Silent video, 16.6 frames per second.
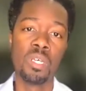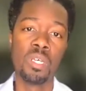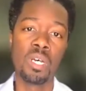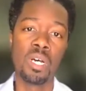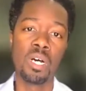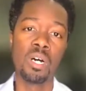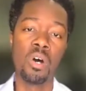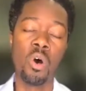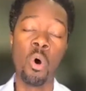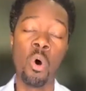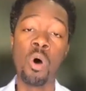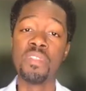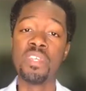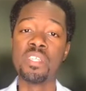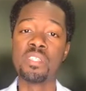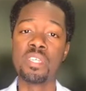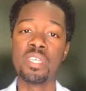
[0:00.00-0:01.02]
uh, on
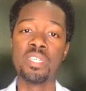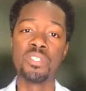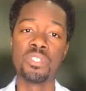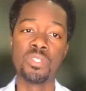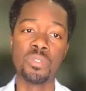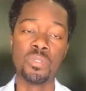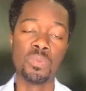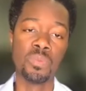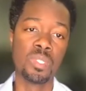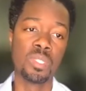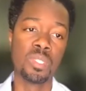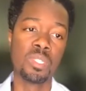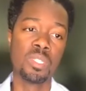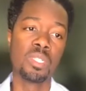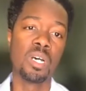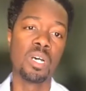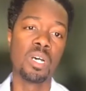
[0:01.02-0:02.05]
this issue.
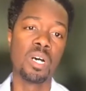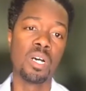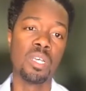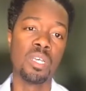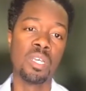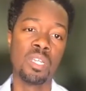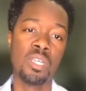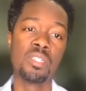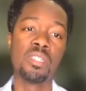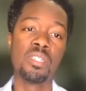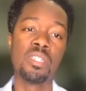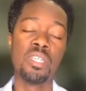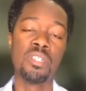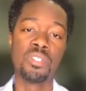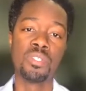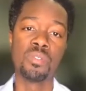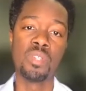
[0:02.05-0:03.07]
Uh, it is an
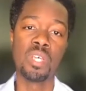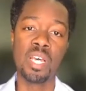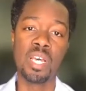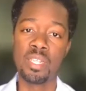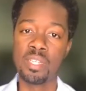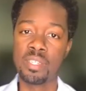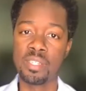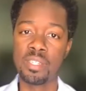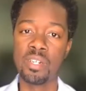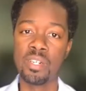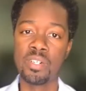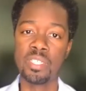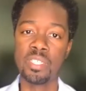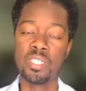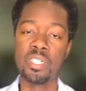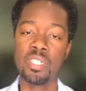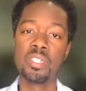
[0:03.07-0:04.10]
issue that is near and
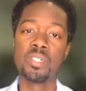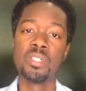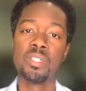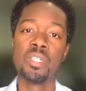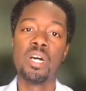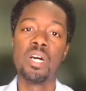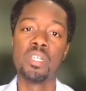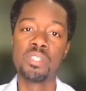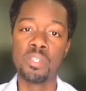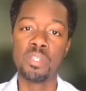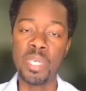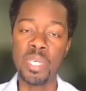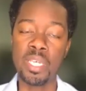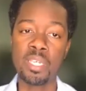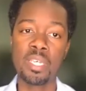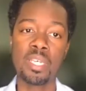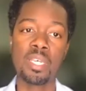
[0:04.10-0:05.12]
dear to
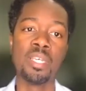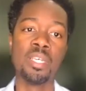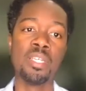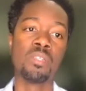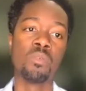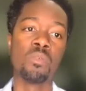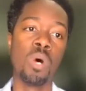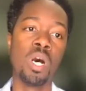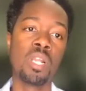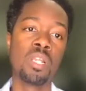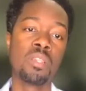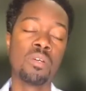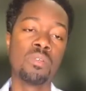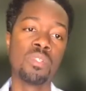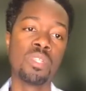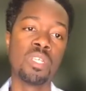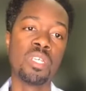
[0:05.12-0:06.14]
me. It's one of
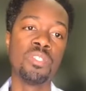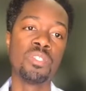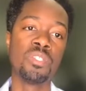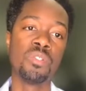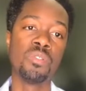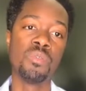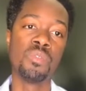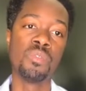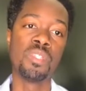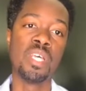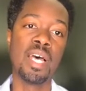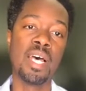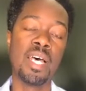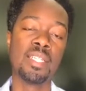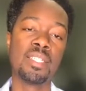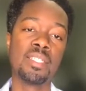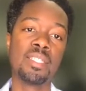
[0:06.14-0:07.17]
those issues
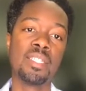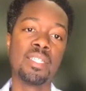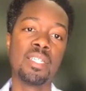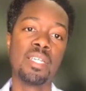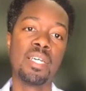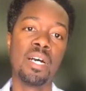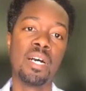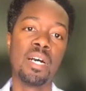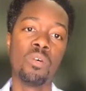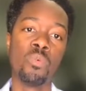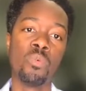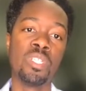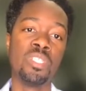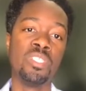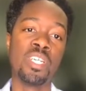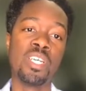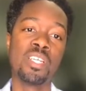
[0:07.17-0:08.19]
that uh, we
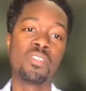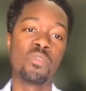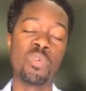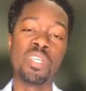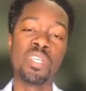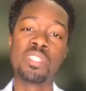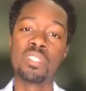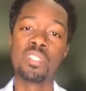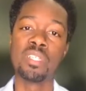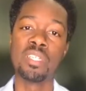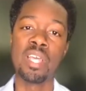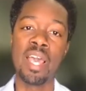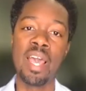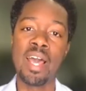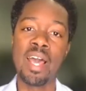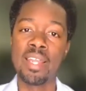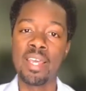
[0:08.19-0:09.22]
just recently
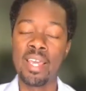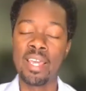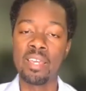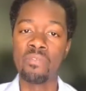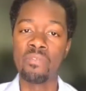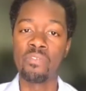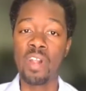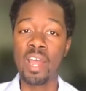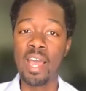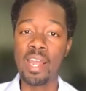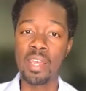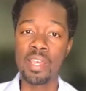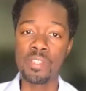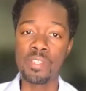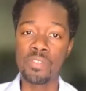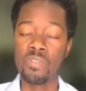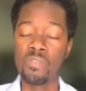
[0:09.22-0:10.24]
had a
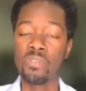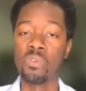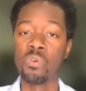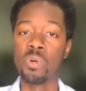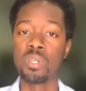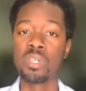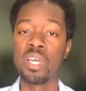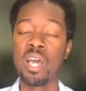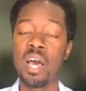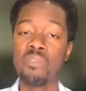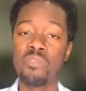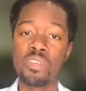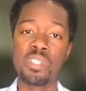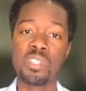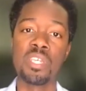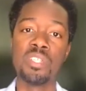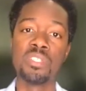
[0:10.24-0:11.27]
Fridays for Florida
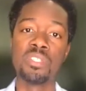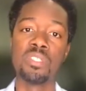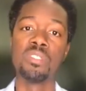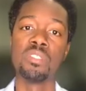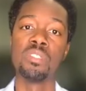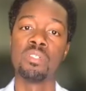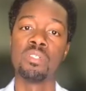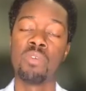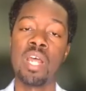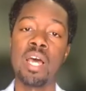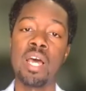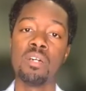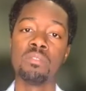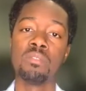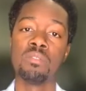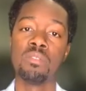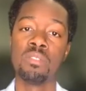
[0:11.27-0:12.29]
conversation
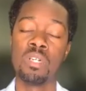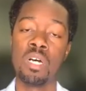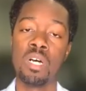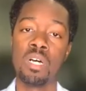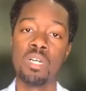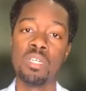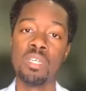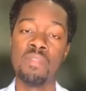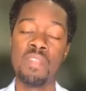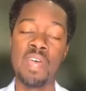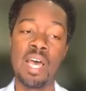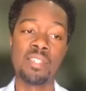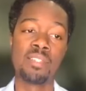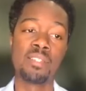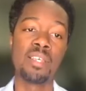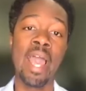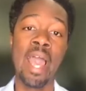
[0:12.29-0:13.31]
around, uh, and
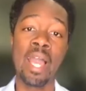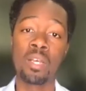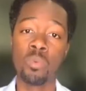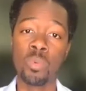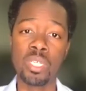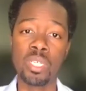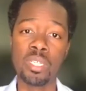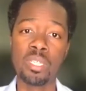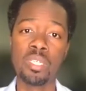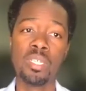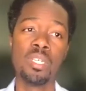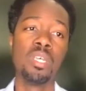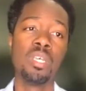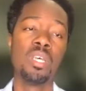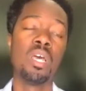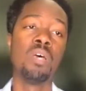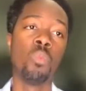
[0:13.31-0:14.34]
that's equity
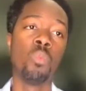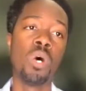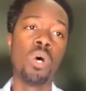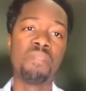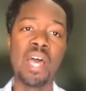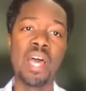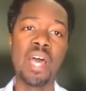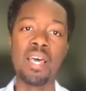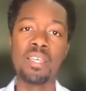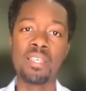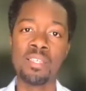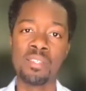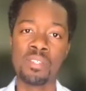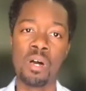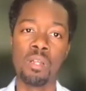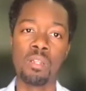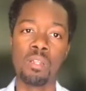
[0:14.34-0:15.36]
and what that is
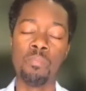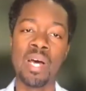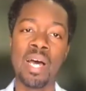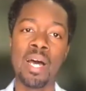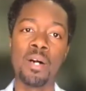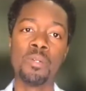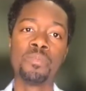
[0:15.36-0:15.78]
all about.